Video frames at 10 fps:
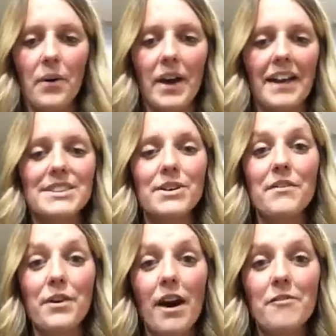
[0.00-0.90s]
Okay, so
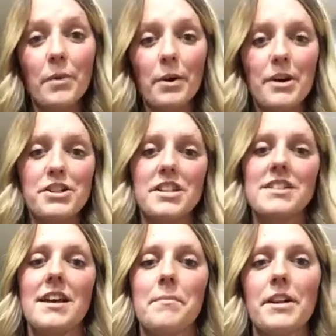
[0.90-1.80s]
if you have more
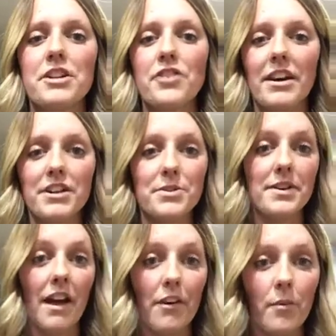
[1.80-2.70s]
questions, I'm going to try to do
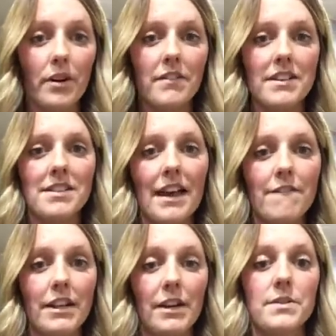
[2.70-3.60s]
another one of these
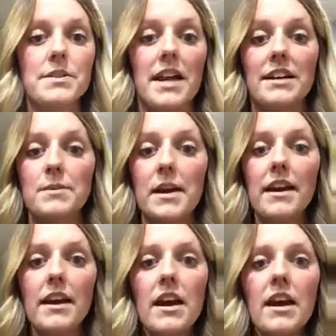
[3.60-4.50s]
live videos next
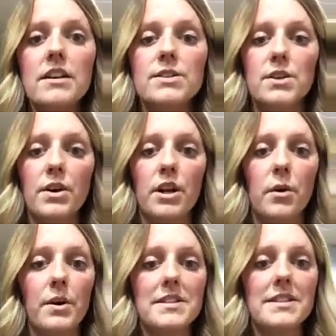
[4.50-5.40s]
week. So you can
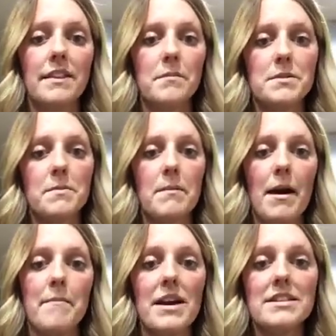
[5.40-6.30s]
always send them to me
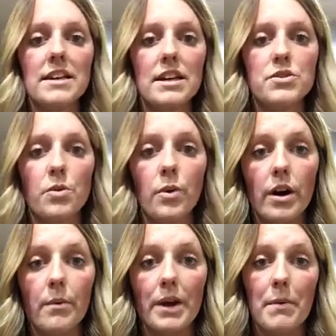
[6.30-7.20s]
by message,
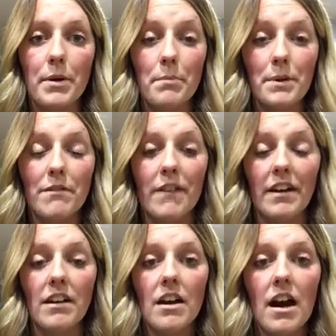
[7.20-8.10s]
or when I put up an
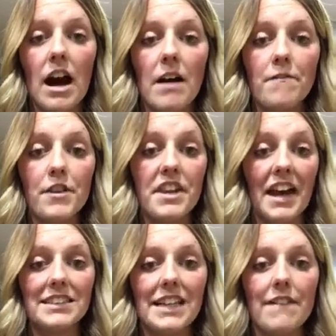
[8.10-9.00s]
event for the
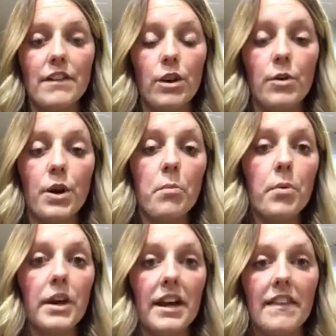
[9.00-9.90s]
next live video, you can
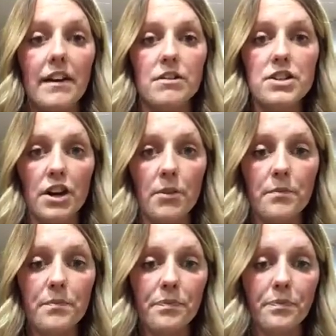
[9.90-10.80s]
put it in there too.
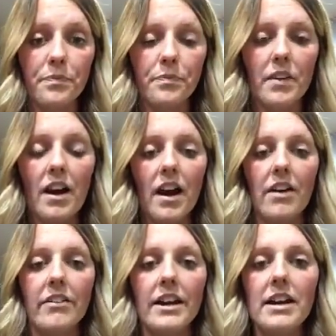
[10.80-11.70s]

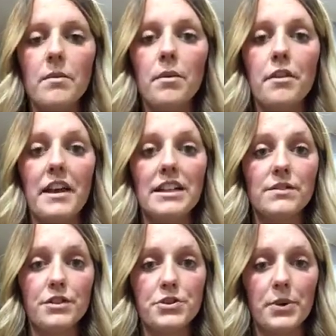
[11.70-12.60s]
All right, well,
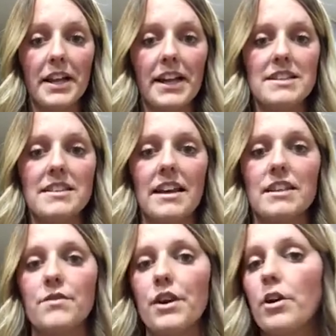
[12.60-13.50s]
thanks for joining us and
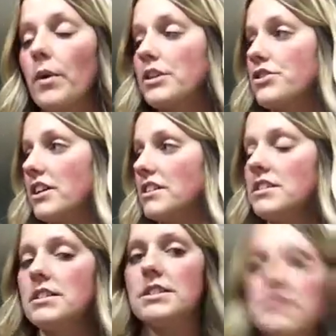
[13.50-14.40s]
thanks for your questions.